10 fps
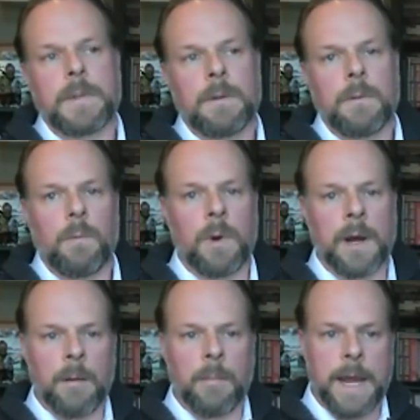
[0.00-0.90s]

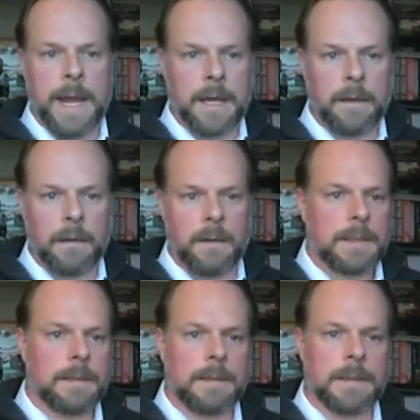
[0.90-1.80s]
where am I at in all
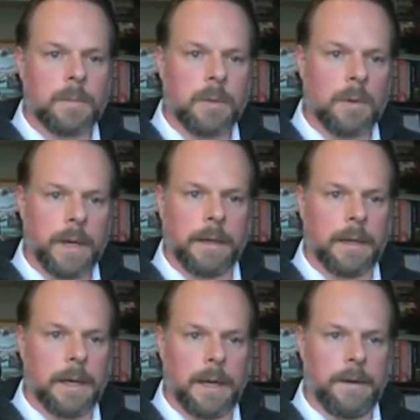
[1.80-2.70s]
this? At this point,
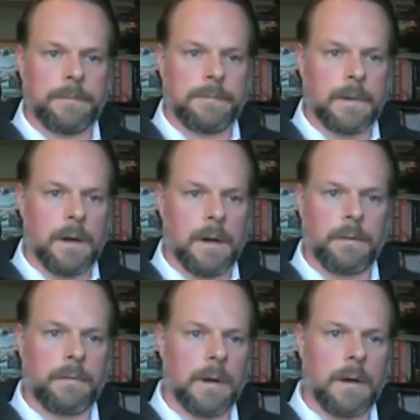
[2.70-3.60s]
I've gone
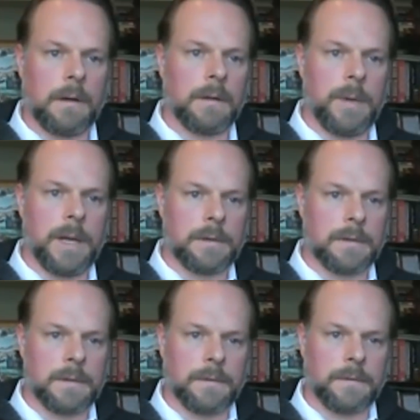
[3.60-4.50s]
through all the measures
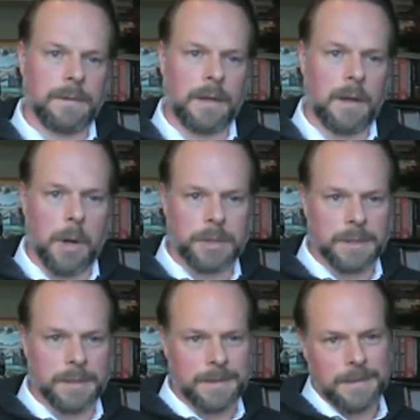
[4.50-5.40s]
of
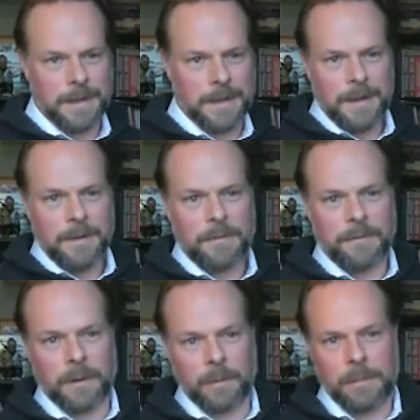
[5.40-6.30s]
emotions, from